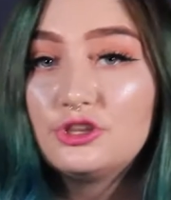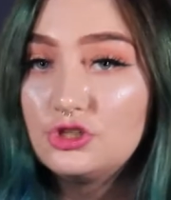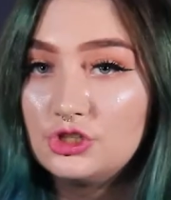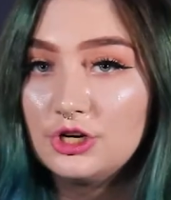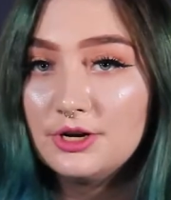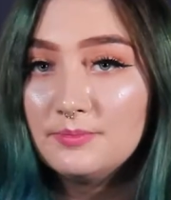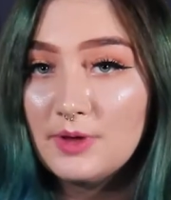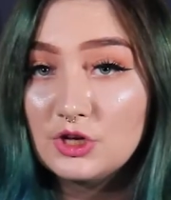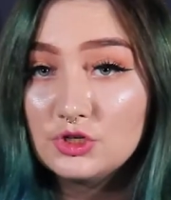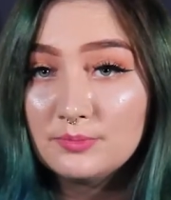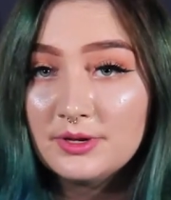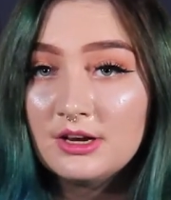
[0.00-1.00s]
The sure
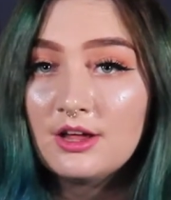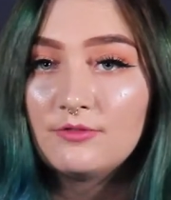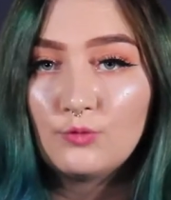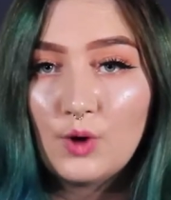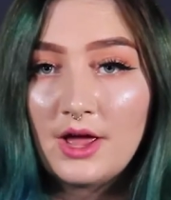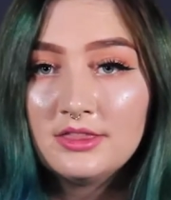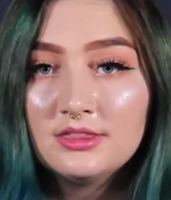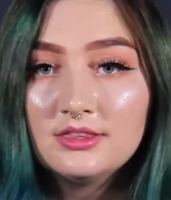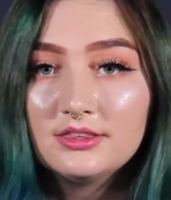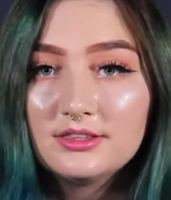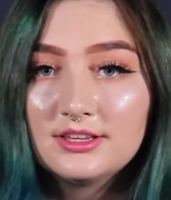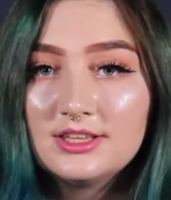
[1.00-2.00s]
measurement of
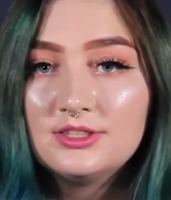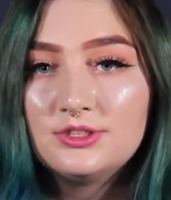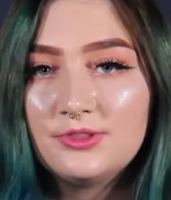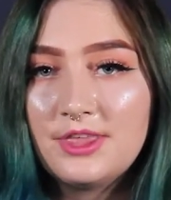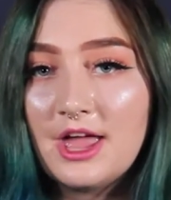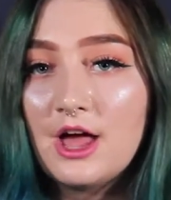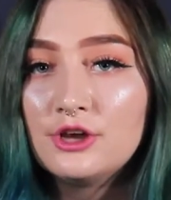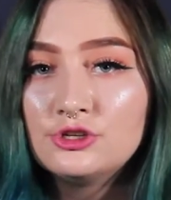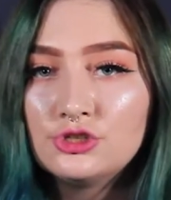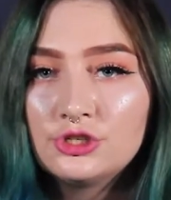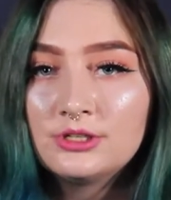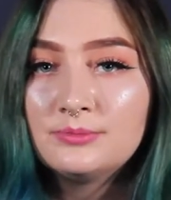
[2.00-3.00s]
one leads to the
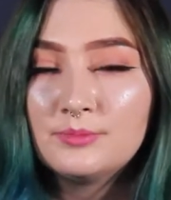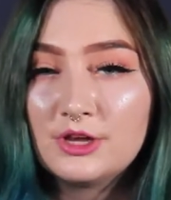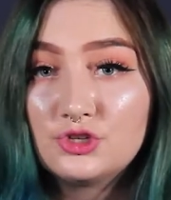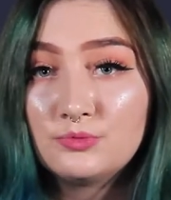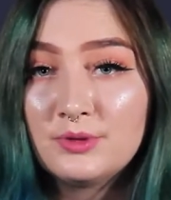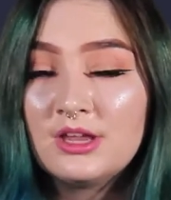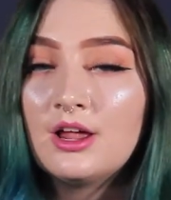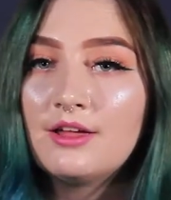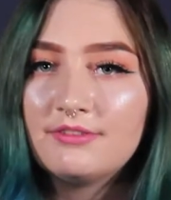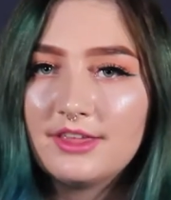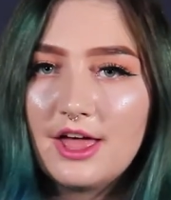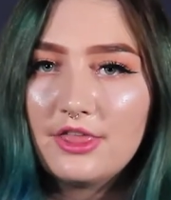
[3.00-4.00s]
unsure measurement
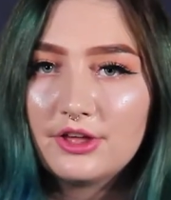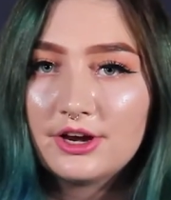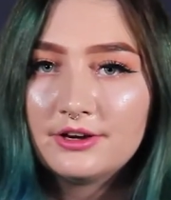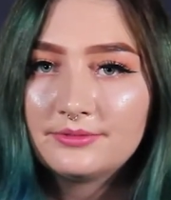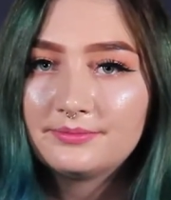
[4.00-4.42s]
of the other.